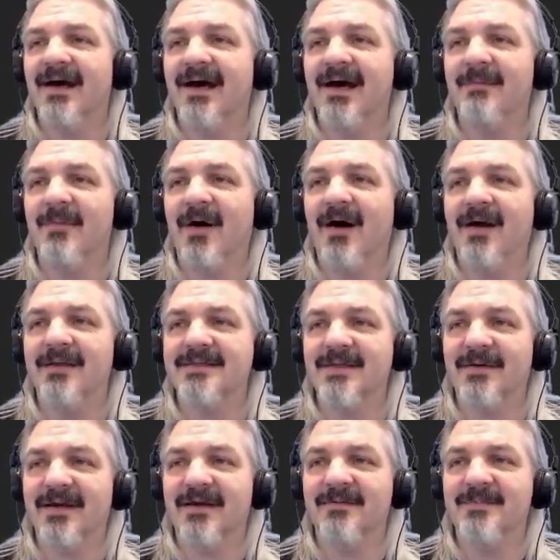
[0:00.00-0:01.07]

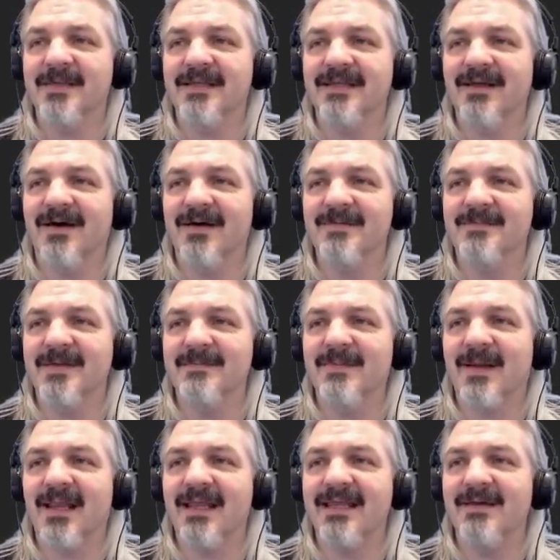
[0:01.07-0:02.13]
I've been
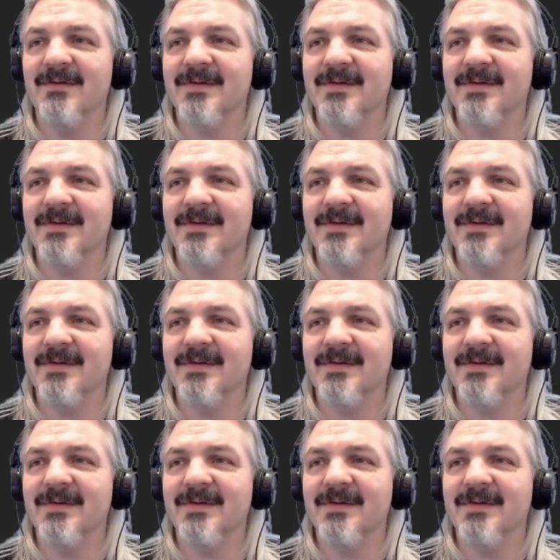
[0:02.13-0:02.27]
playing